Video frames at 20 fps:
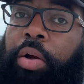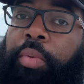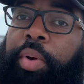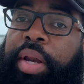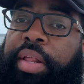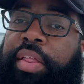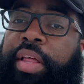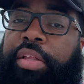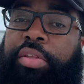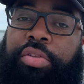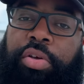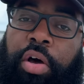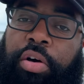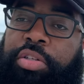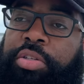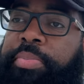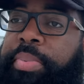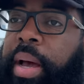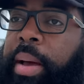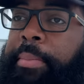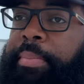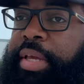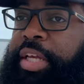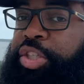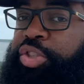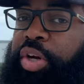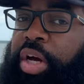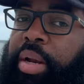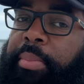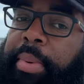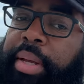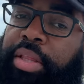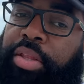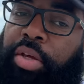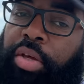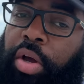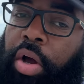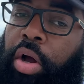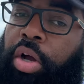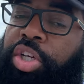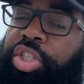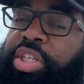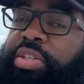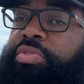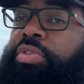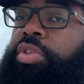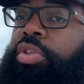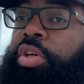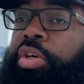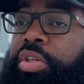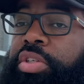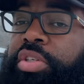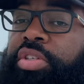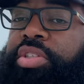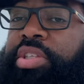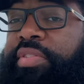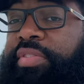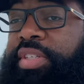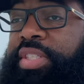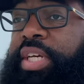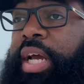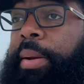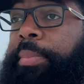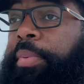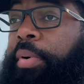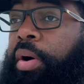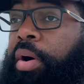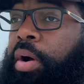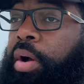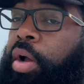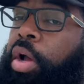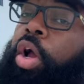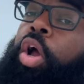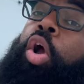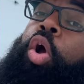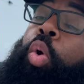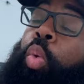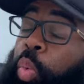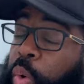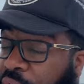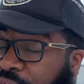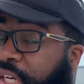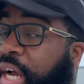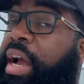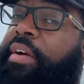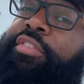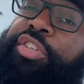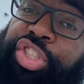already that talks about me trying to make the car shift as good as a Civic Type R, which I've